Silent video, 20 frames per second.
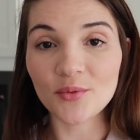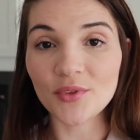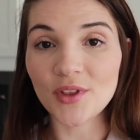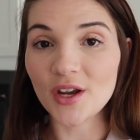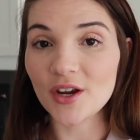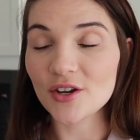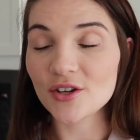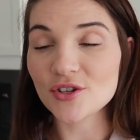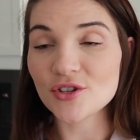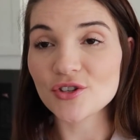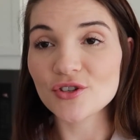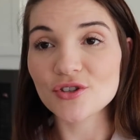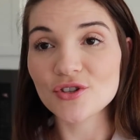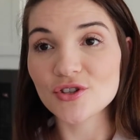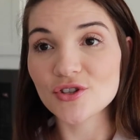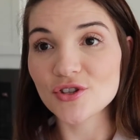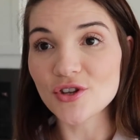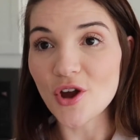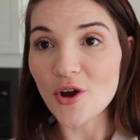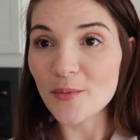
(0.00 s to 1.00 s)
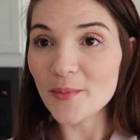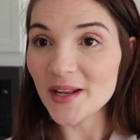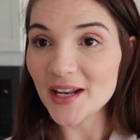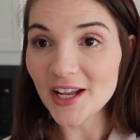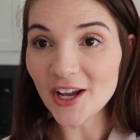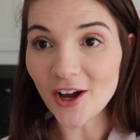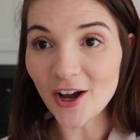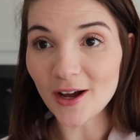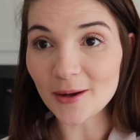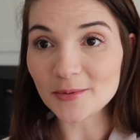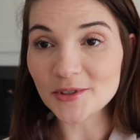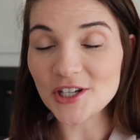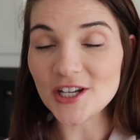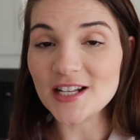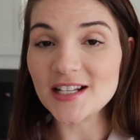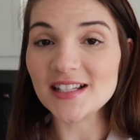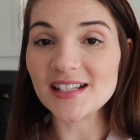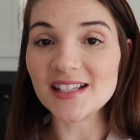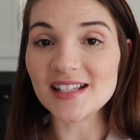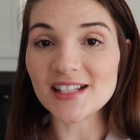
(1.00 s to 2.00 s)
There's so many
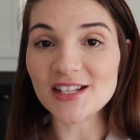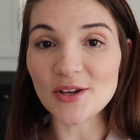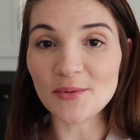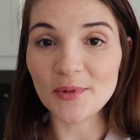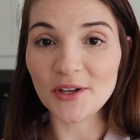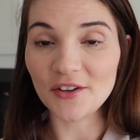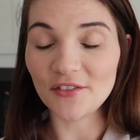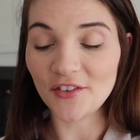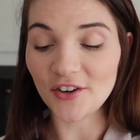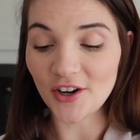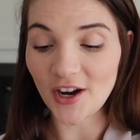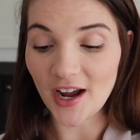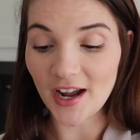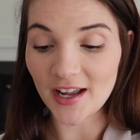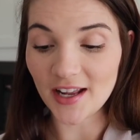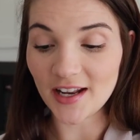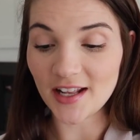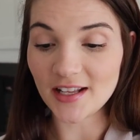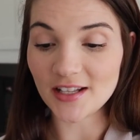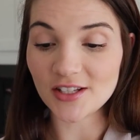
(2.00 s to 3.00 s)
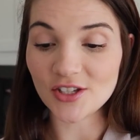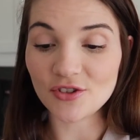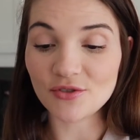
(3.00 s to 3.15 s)
options and so many varieties.